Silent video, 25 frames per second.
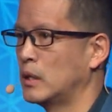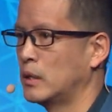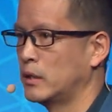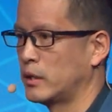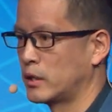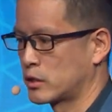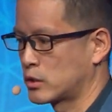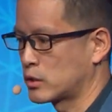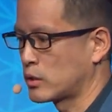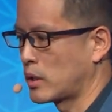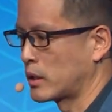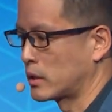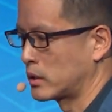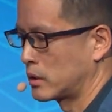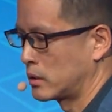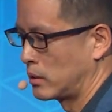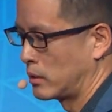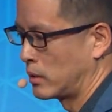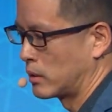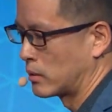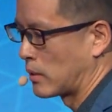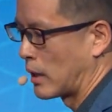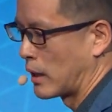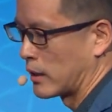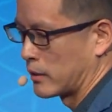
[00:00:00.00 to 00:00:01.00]
that's trying to do
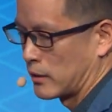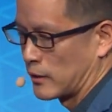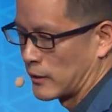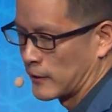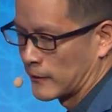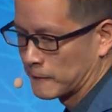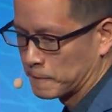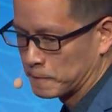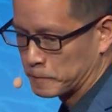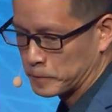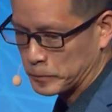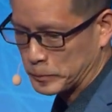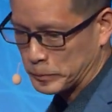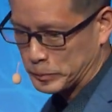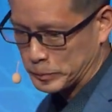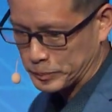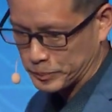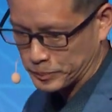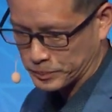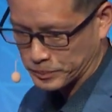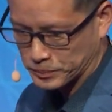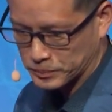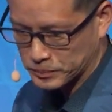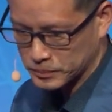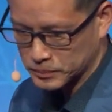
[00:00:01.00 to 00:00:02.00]
the right thing.
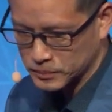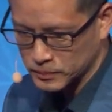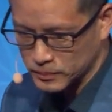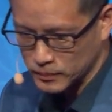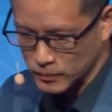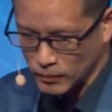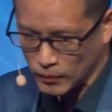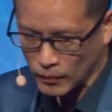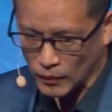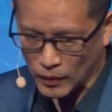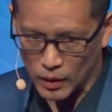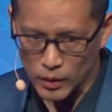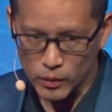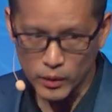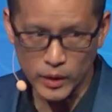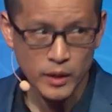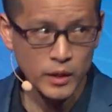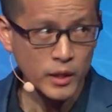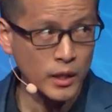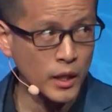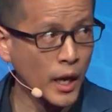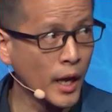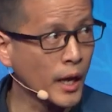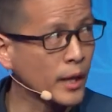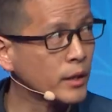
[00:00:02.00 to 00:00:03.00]
In
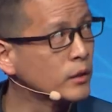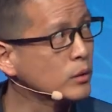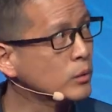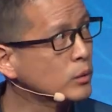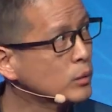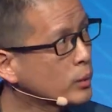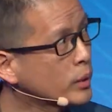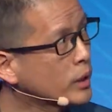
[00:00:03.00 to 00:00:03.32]
the end,